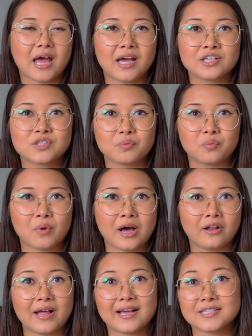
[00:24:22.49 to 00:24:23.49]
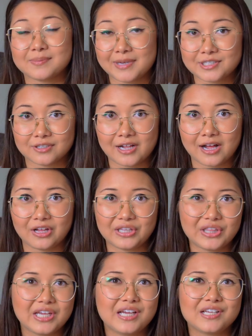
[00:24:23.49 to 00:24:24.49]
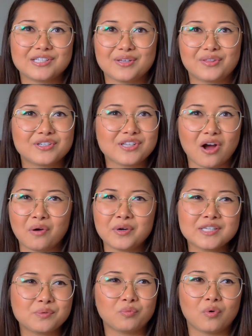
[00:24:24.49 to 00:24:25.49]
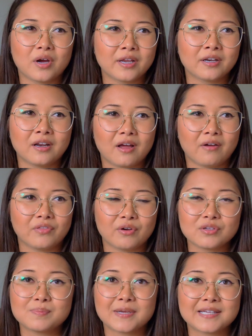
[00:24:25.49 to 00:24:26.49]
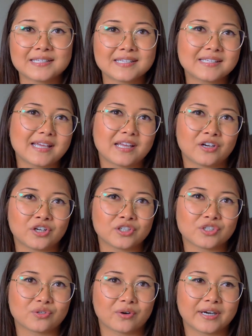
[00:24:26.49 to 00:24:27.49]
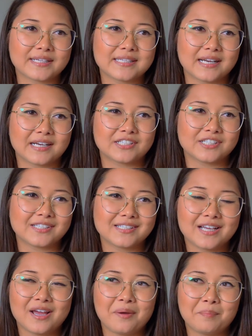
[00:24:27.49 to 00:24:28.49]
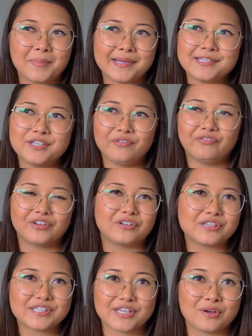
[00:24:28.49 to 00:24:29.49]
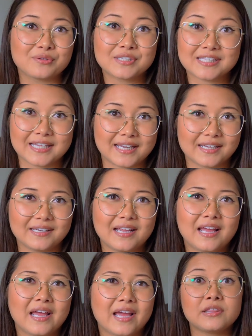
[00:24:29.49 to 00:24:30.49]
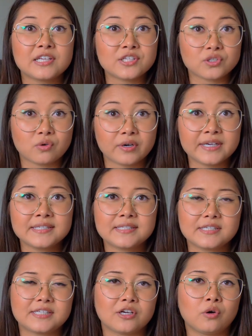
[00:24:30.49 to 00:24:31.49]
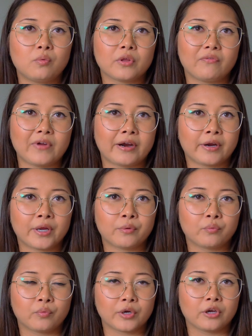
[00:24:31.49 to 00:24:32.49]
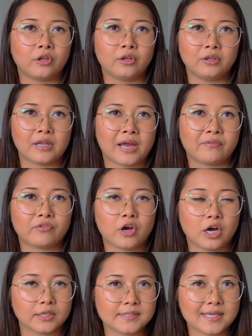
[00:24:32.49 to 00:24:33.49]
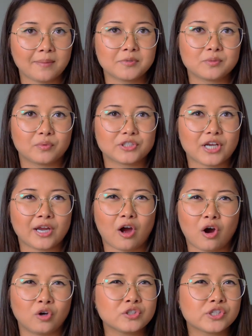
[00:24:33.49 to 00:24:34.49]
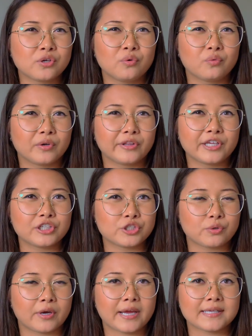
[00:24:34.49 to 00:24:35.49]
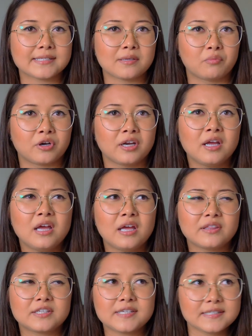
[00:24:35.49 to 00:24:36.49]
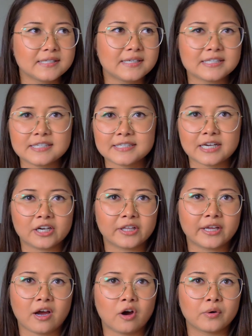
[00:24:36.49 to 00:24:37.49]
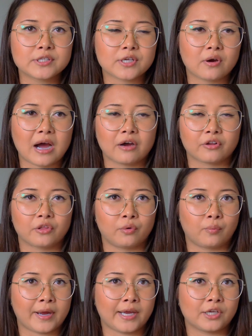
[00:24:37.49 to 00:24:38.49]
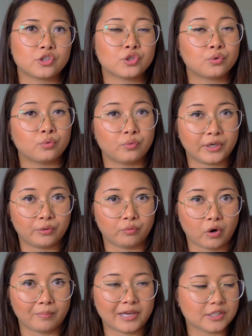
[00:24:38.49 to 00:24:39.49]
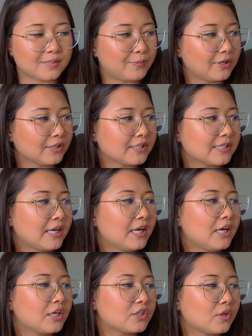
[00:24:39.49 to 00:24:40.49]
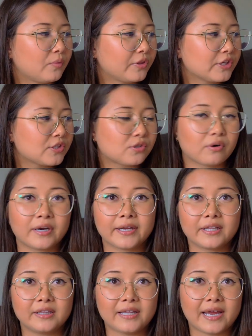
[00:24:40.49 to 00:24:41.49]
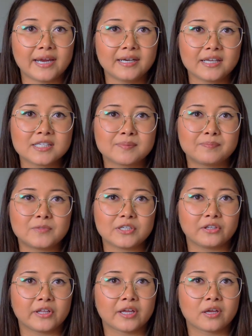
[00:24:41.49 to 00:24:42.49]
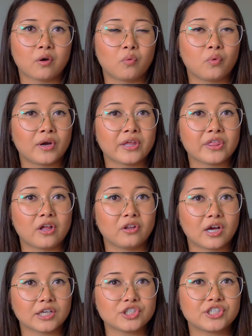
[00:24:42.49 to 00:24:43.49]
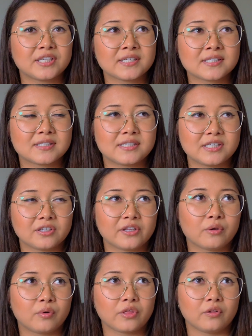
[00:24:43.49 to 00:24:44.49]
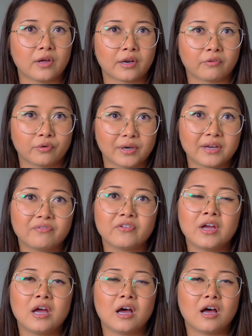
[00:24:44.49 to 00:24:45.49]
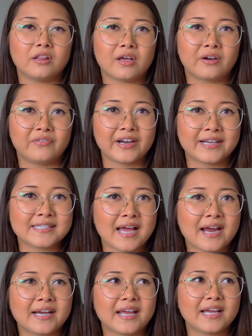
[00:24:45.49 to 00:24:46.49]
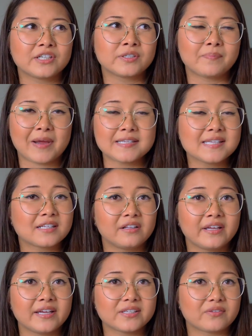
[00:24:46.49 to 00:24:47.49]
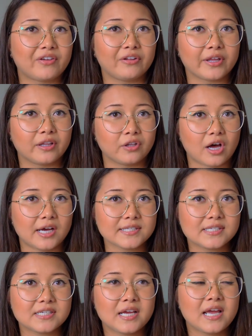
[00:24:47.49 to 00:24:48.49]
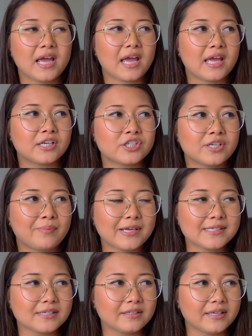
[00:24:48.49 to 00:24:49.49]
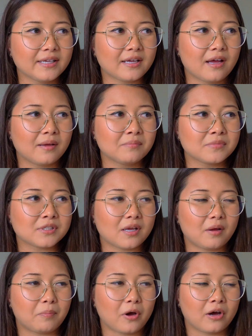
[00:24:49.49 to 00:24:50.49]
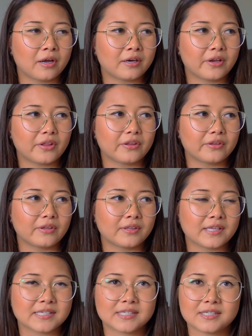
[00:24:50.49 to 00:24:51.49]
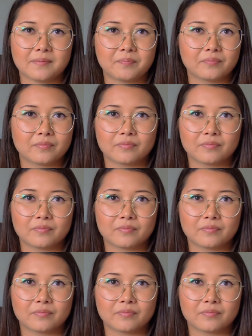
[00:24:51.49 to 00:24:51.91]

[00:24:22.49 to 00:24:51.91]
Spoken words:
as well as mental health. So there's always one of those pieces in her stories, and it just makes you feel so seen. And these stories deal with very real life concepts, which I also really enjoy as someone that doesn't necessarily always go out of their way to read romance books. So with the story, Lane is dealing with a lot. She is dealing with a lot of grief, a lot of anxiety, and basically is feeling lost. And she basically comes upon this